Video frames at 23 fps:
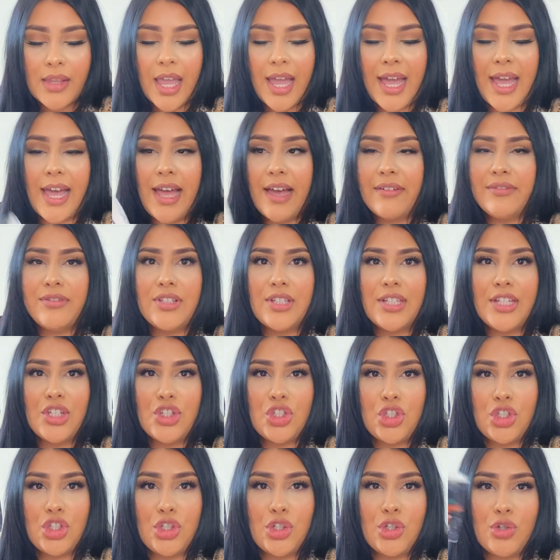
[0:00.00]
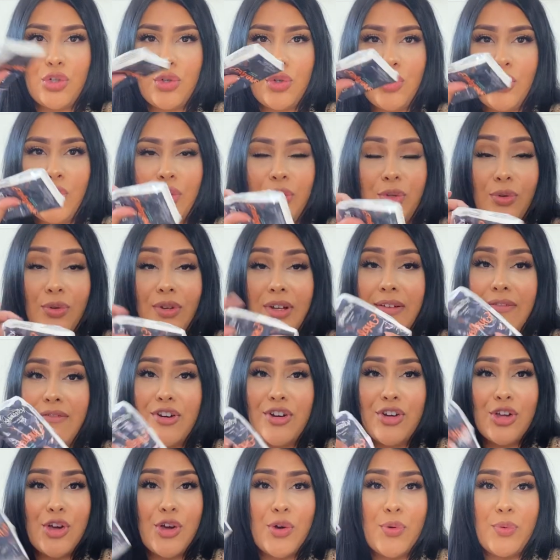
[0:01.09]
I have tissue. You never
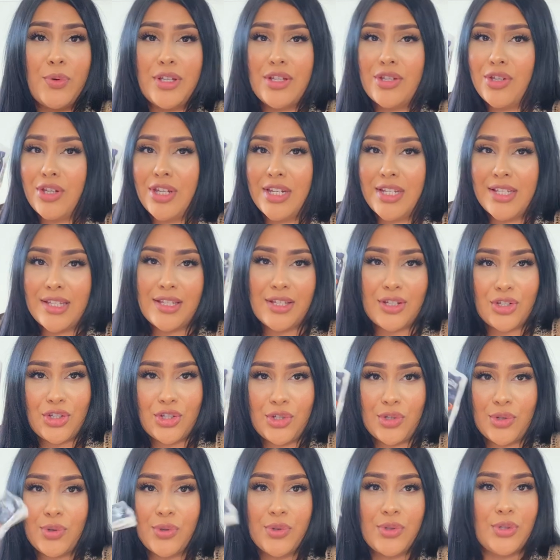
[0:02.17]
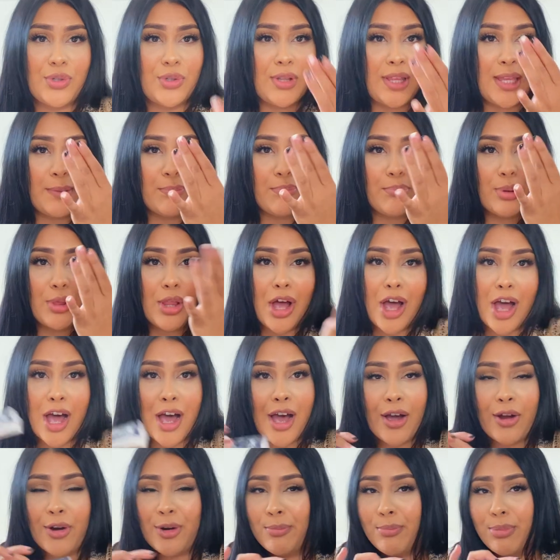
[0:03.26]
know when you need a tissue to like
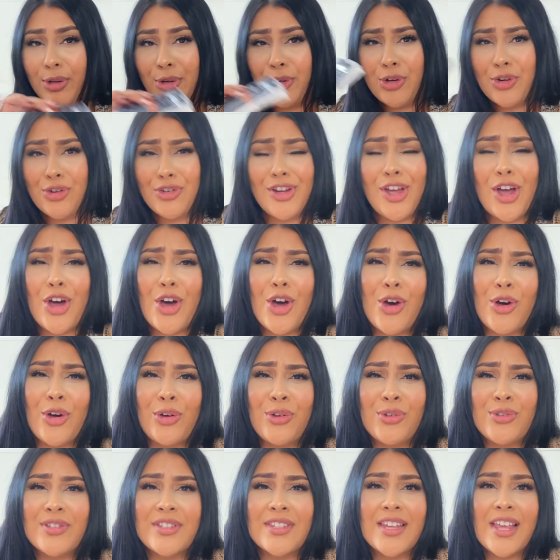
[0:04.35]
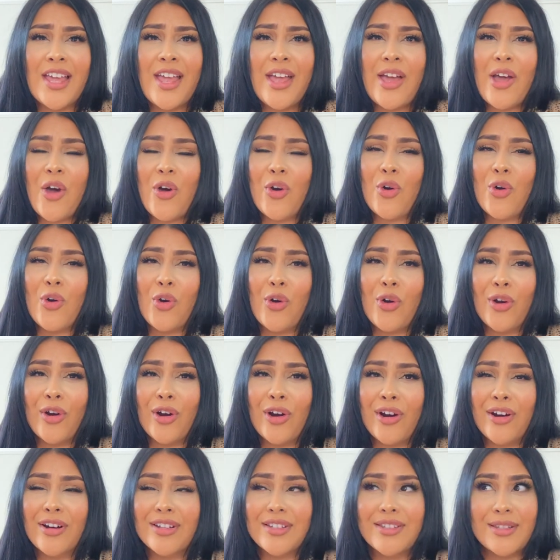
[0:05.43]
blot or blow your nose
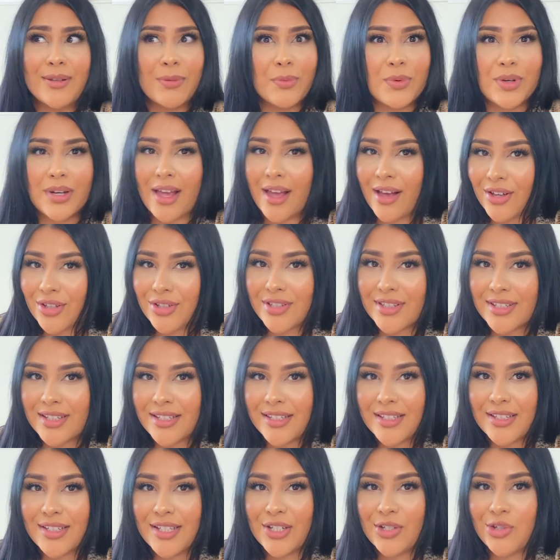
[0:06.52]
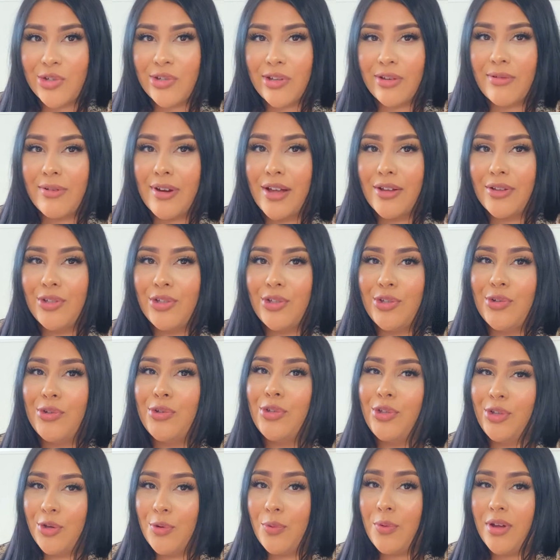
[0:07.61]
or someone else needs a tissue around you.
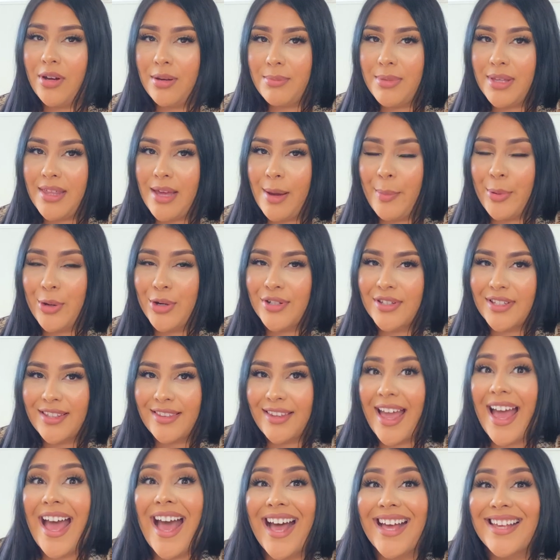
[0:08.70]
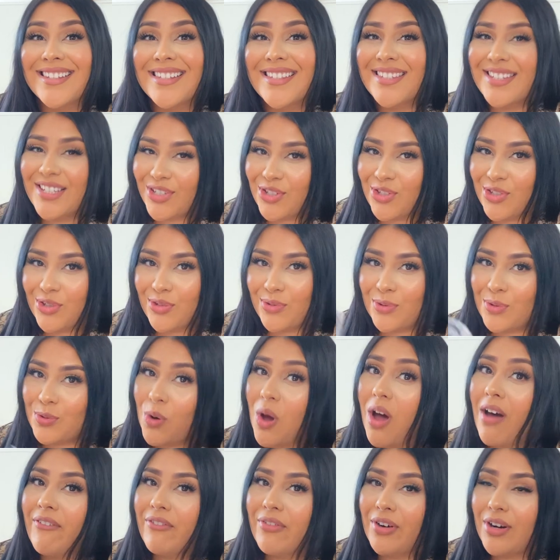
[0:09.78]
You want to be that person that has tissue to
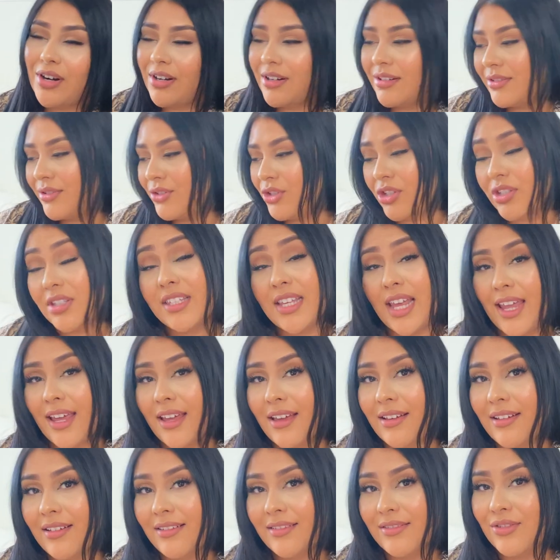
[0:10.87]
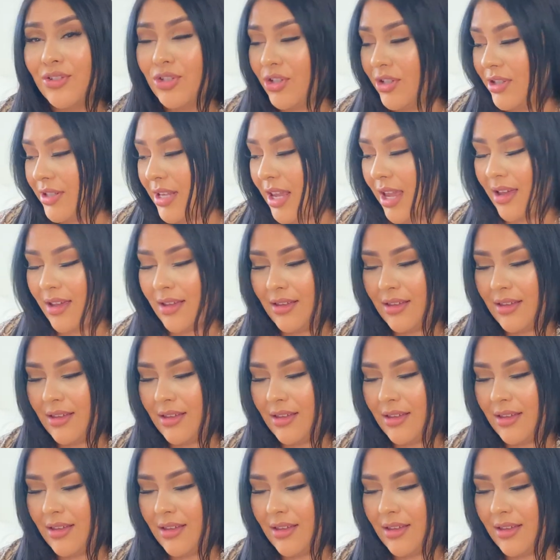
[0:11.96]
offer. Just saying, just saying.